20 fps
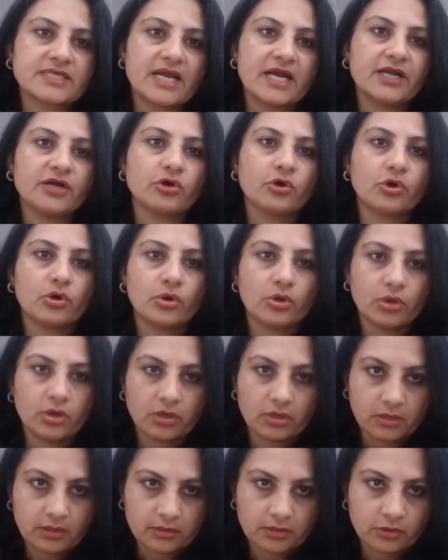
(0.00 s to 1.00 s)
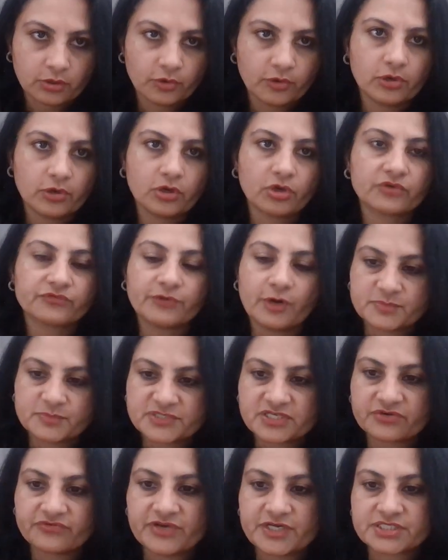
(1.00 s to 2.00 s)
and or
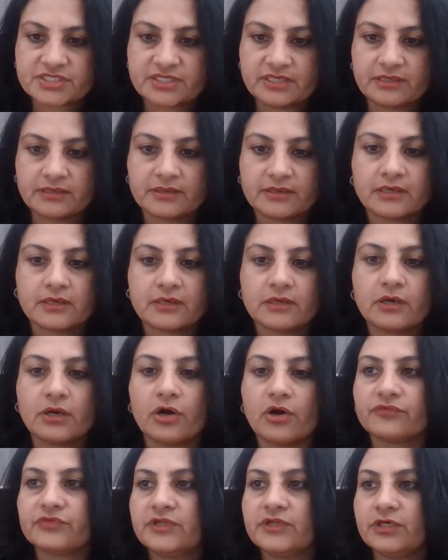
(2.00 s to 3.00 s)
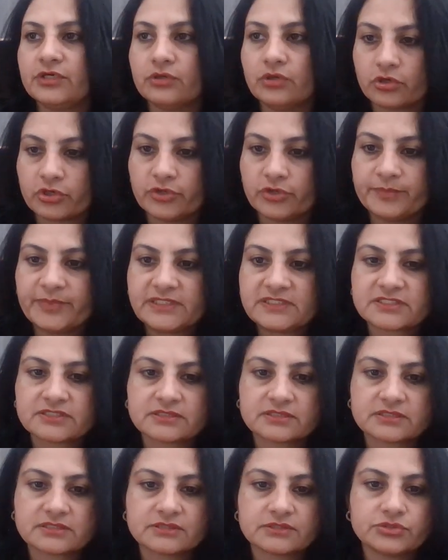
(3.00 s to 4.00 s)
observation of the
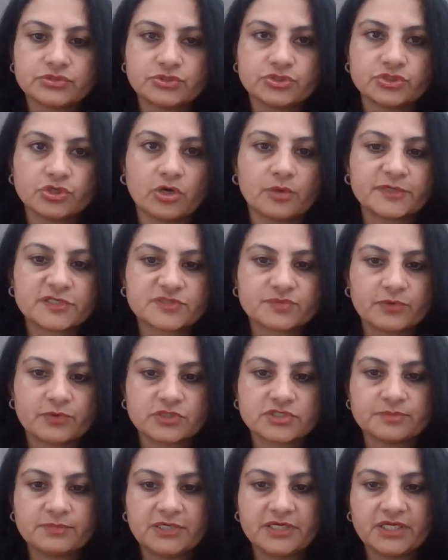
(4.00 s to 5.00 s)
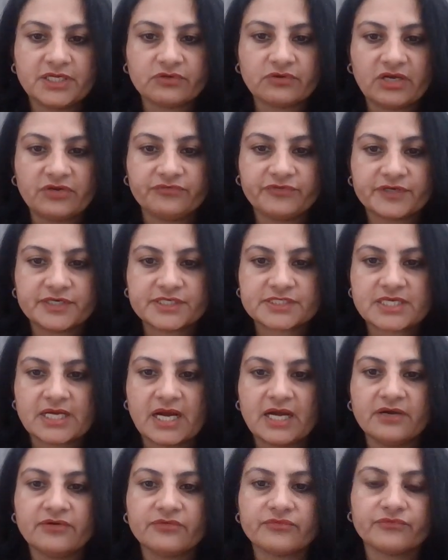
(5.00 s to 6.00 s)
documents, job responsibility, qualification
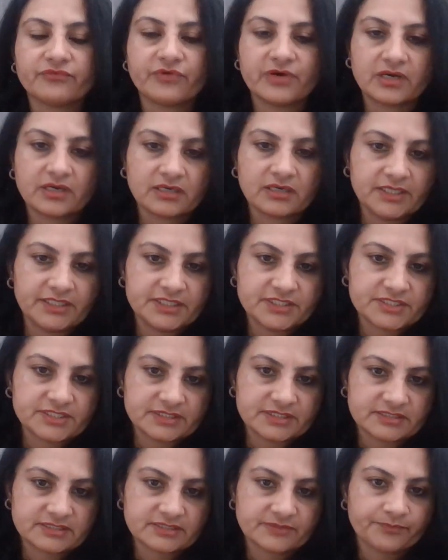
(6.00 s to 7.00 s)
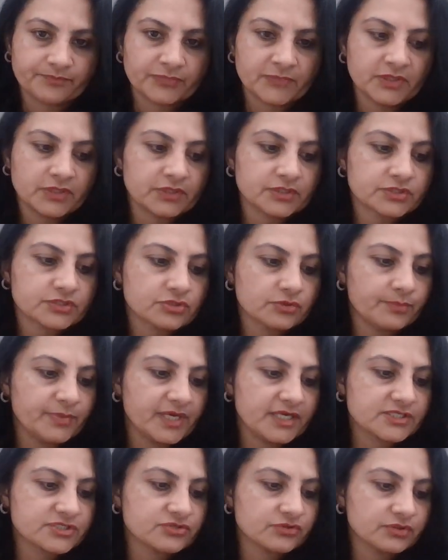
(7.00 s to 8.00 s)
and work conditions. So
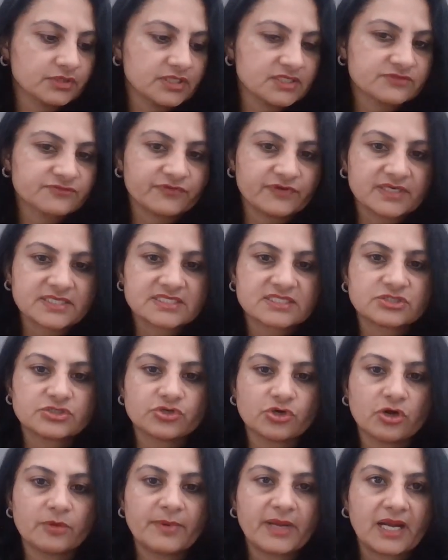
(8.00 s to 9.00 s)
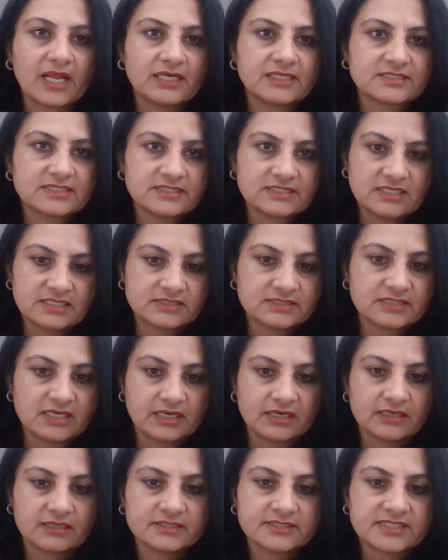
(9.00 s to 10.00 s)
based on this, first job analysis is
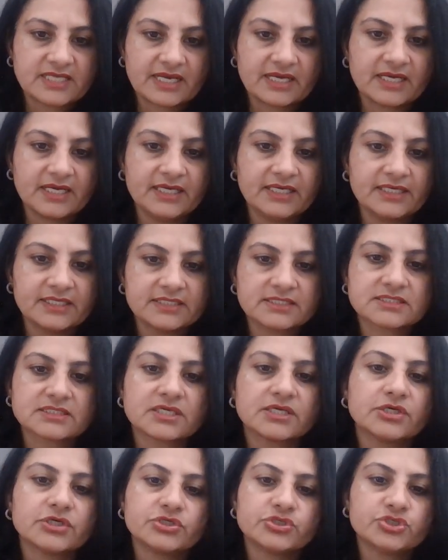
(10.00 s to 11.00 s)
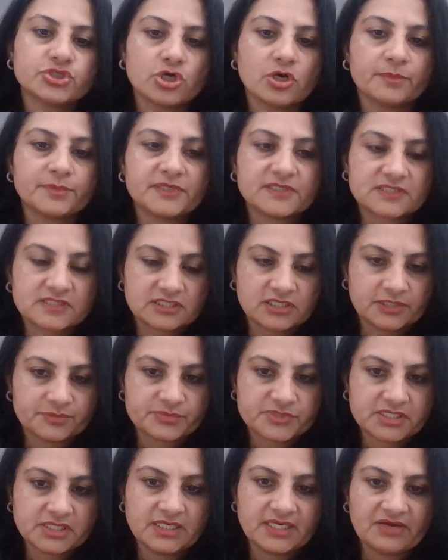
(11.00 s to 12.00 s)
done. Second is job
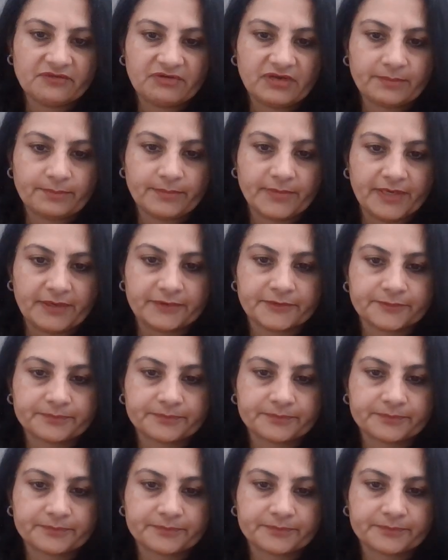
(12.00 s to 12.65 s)
description development.